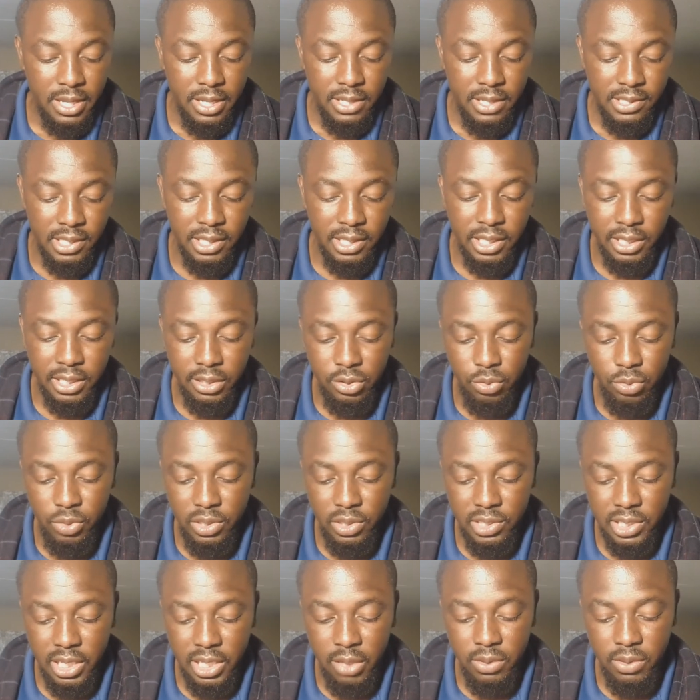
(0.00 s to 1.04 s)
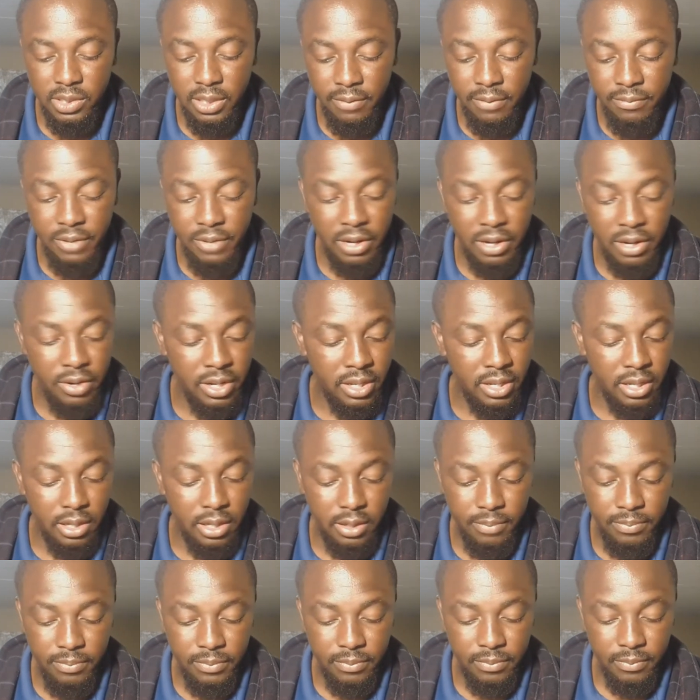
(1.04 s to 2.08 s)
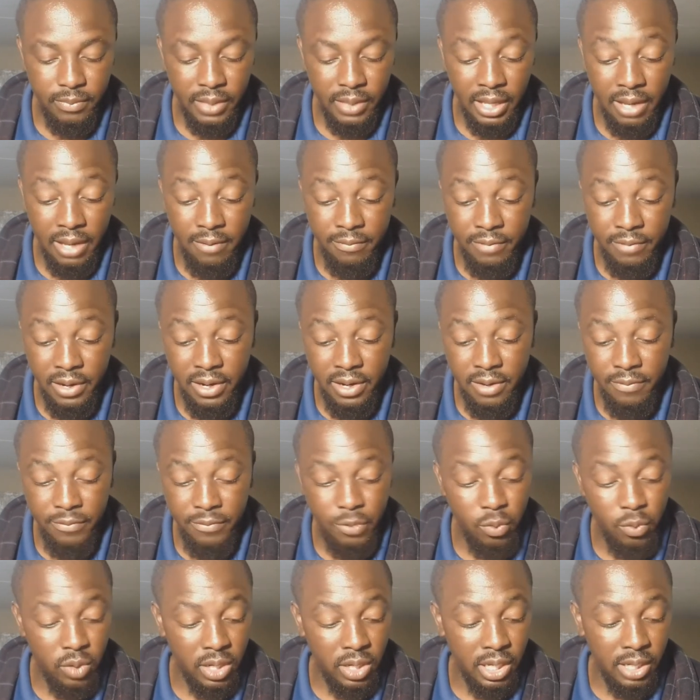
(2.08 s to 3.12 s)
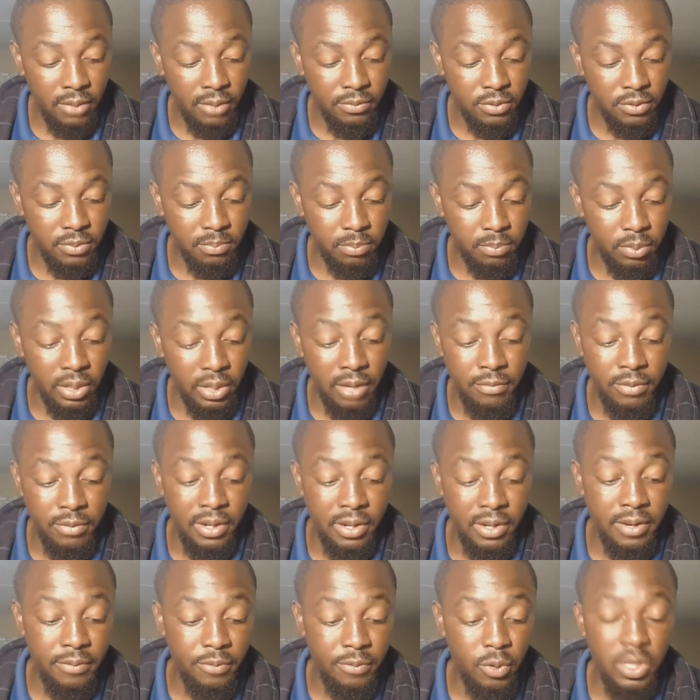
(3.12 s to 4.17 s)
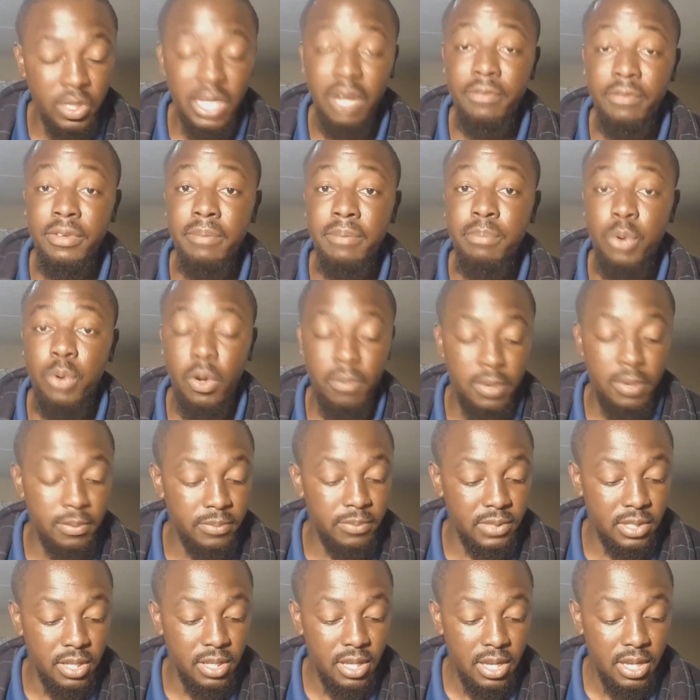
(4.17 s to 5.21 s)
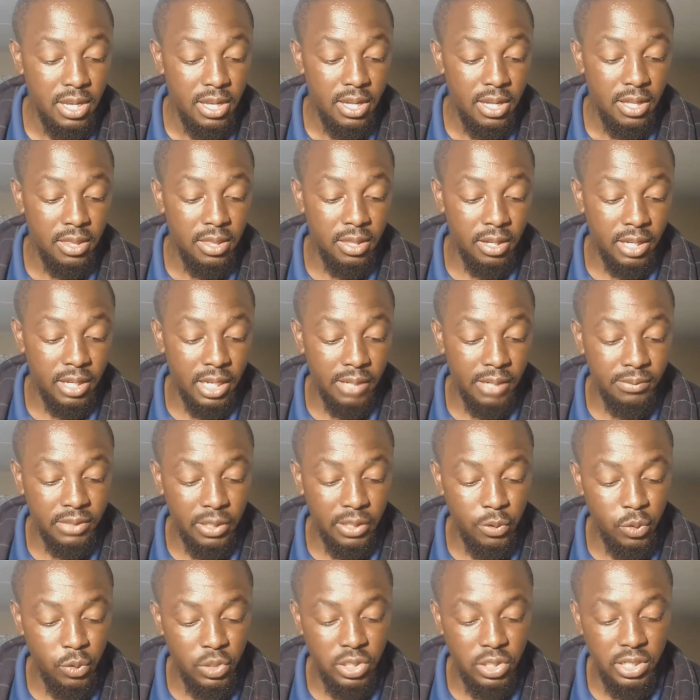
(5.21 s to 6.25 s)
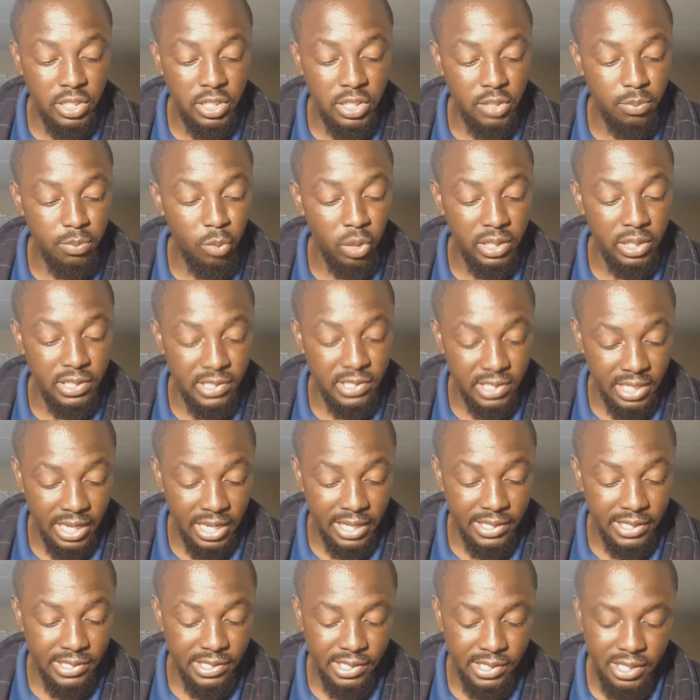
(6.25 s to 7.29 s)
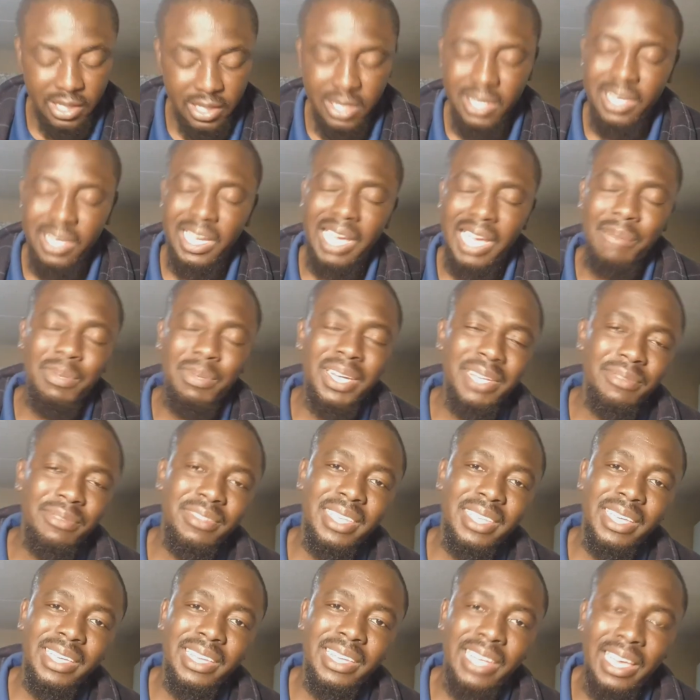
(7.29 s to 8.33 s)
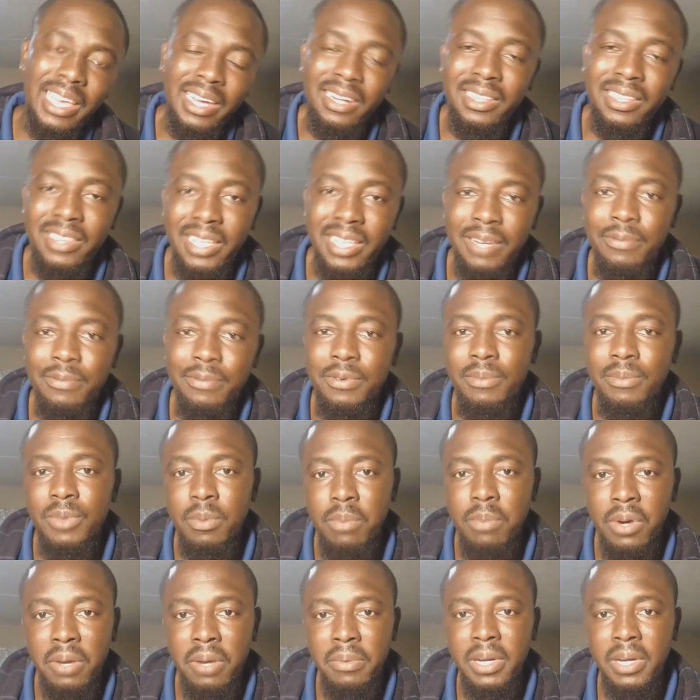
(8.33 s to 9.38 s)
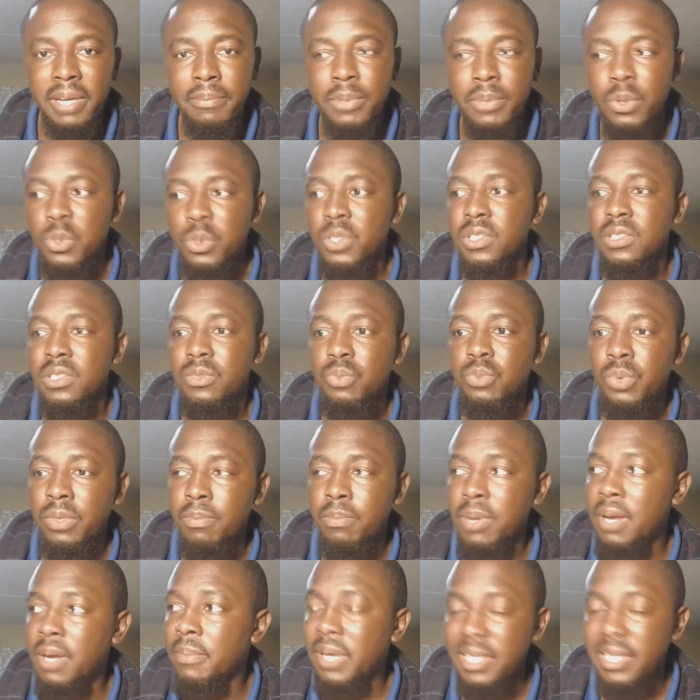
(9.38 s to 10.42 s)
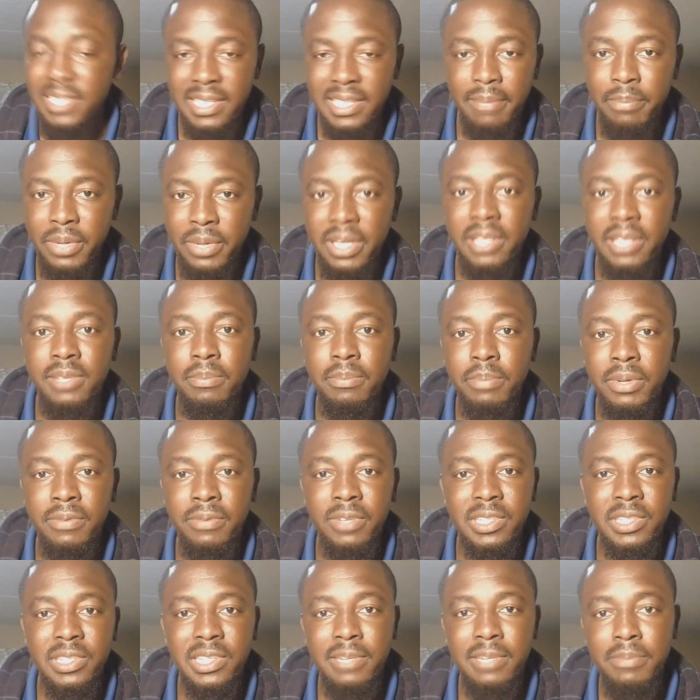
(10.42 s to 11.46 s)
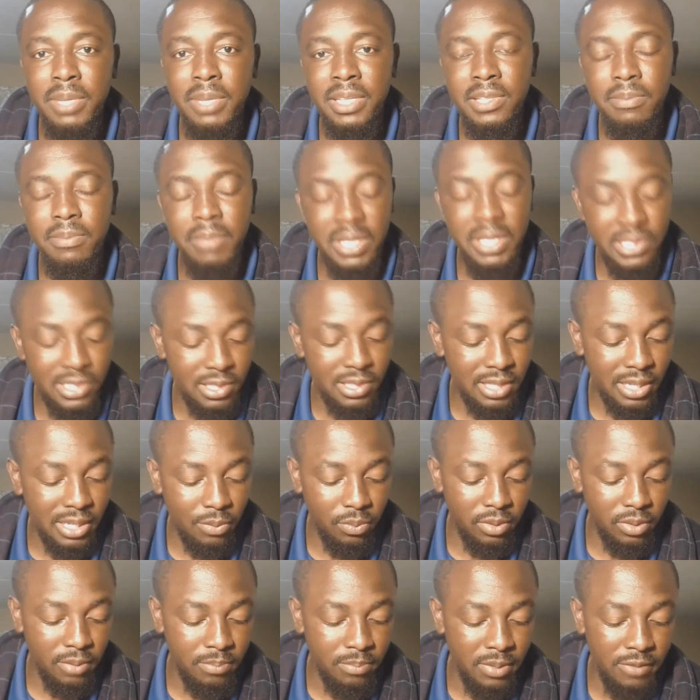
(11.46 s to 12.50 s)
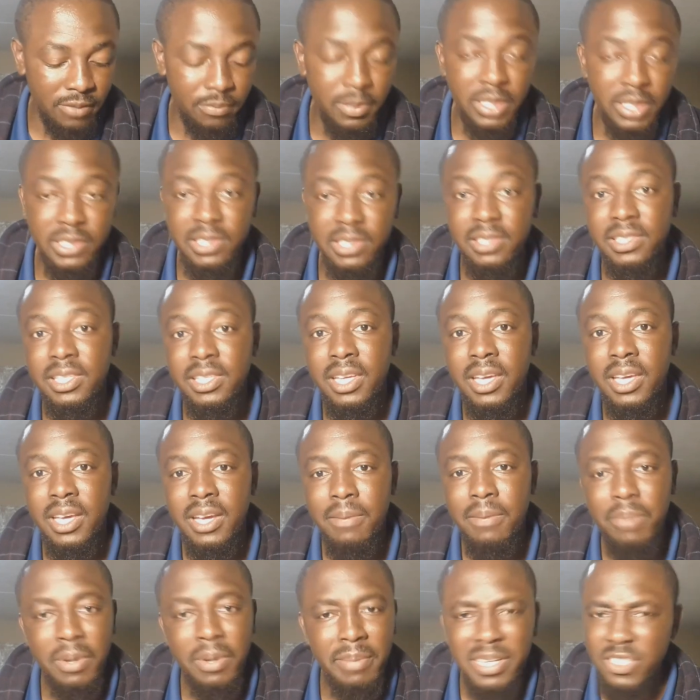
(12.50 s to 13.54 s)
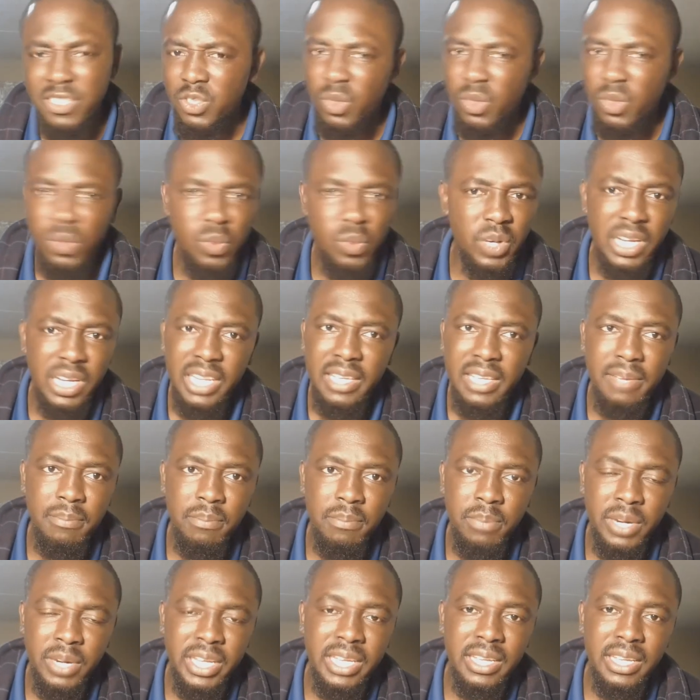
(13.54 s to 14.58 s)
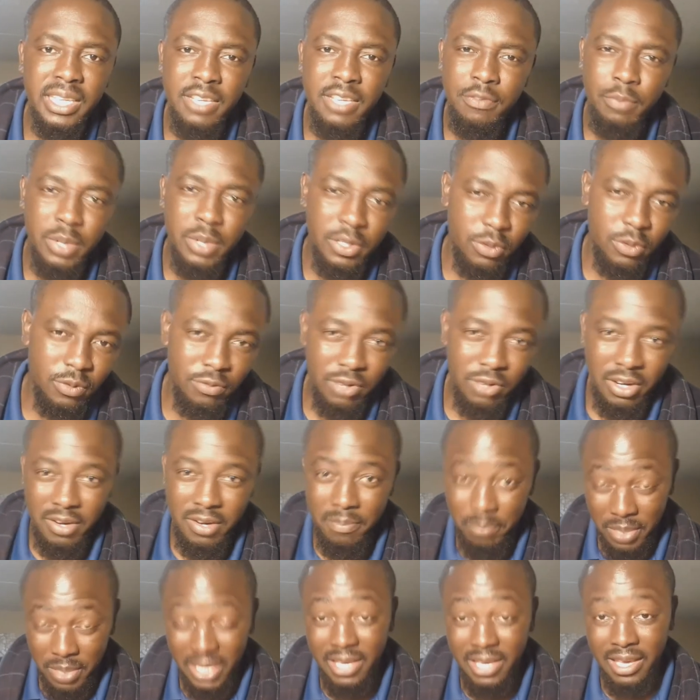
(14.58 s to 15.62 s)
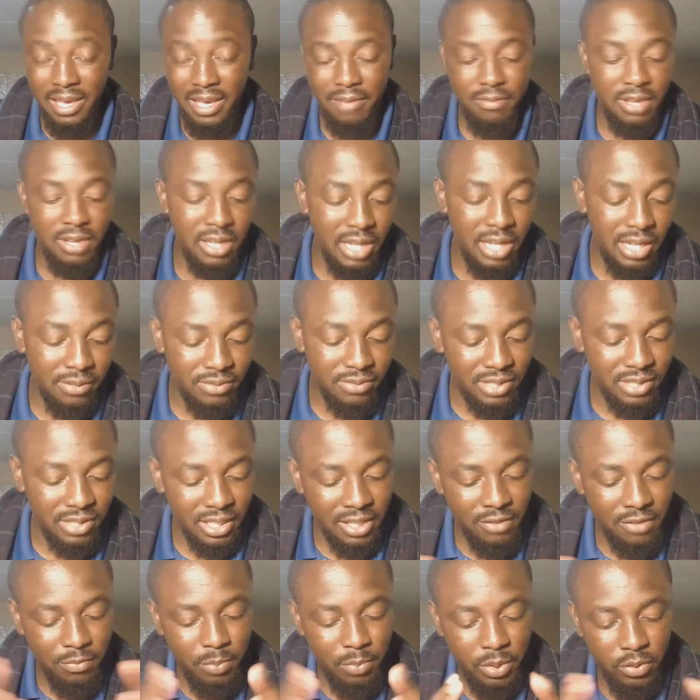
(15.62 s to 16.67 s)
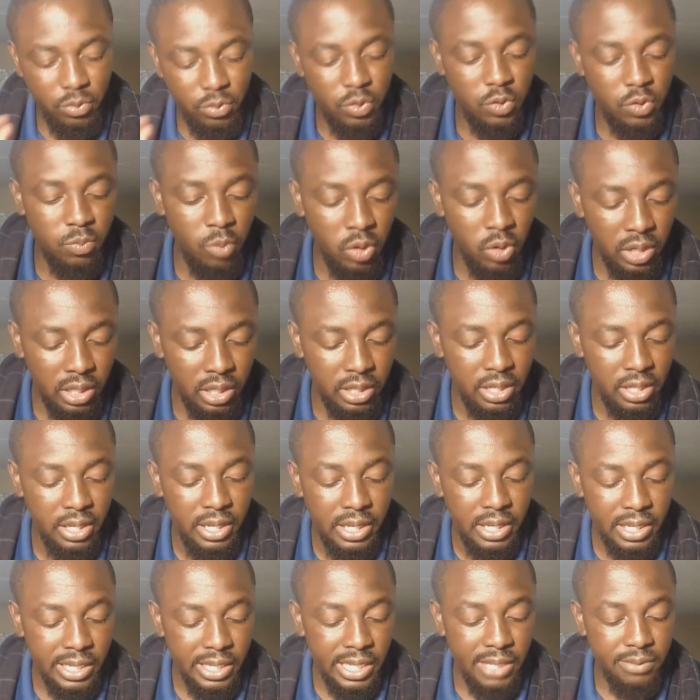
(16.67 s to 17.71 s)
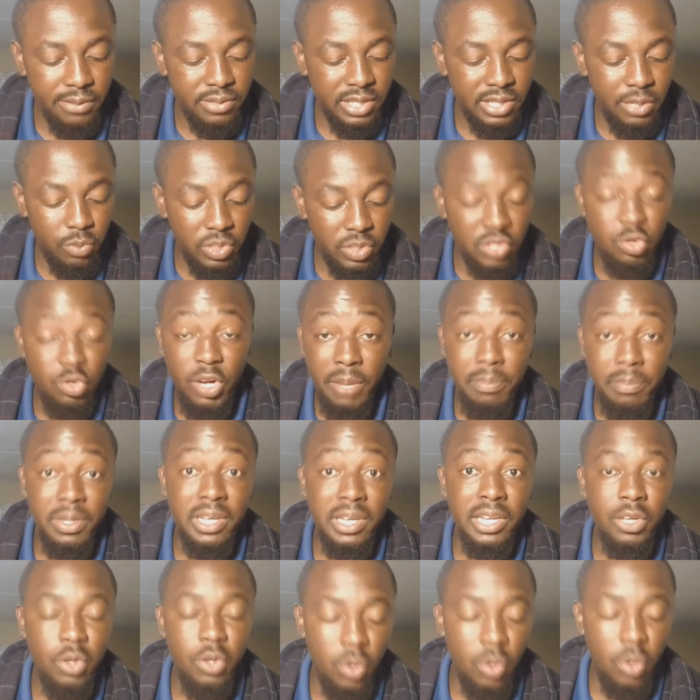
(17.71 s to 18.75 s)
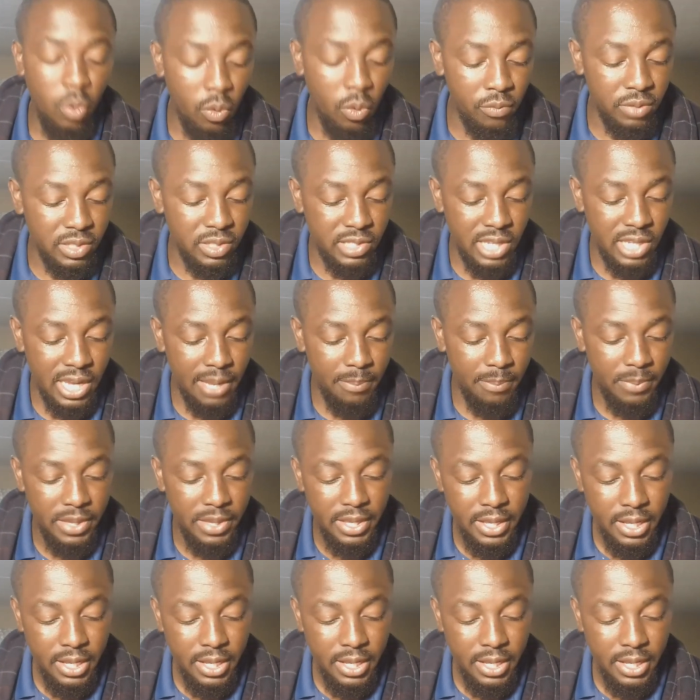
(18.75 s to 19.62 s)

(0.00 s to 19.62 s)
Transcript: Santa Gertrudis cows are very have very few calves have very few calving problems. The calves are usually small in size. I believe they inherit that from the Brahman, because with Brahman, as I previously mentioned that with the beef masters, Brahmans don't really breed give birth to very big heavy calves. They give birth to smaller calves and which rapidly grow over time.